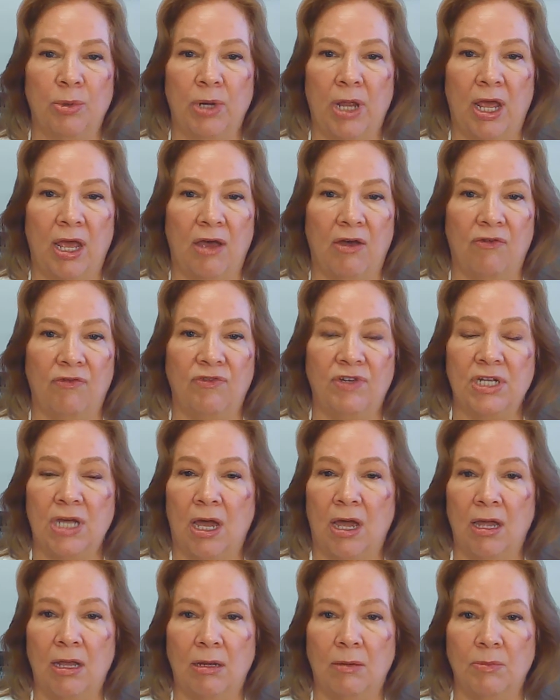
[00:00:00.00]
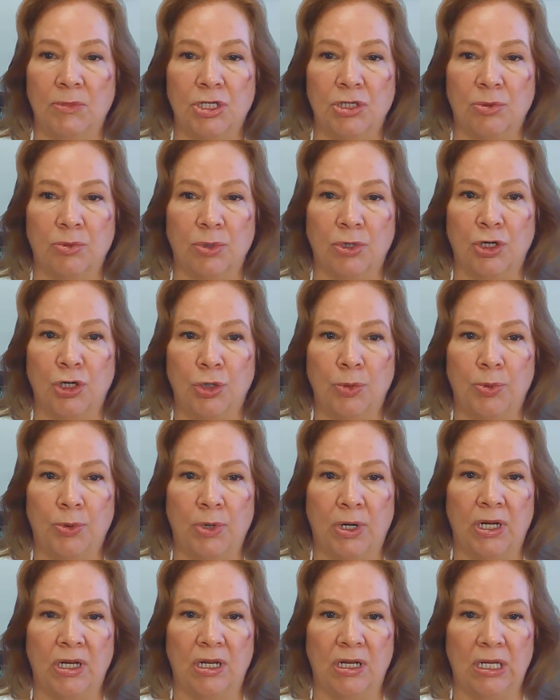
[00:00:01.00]
have time to
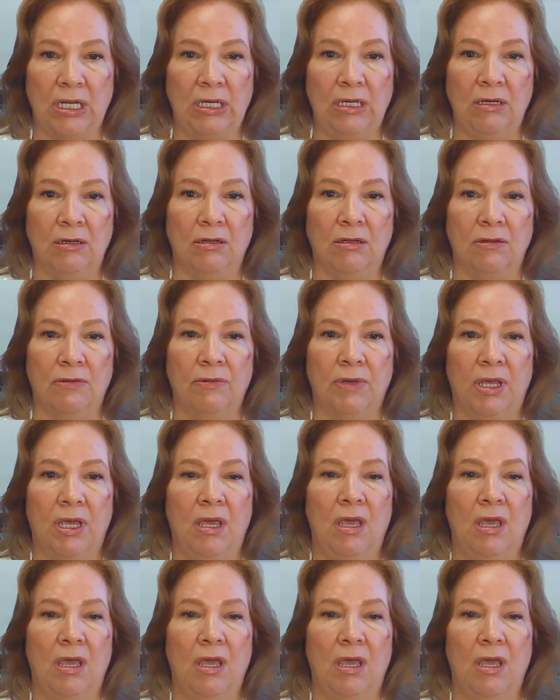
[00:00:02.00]
recuperate and heal.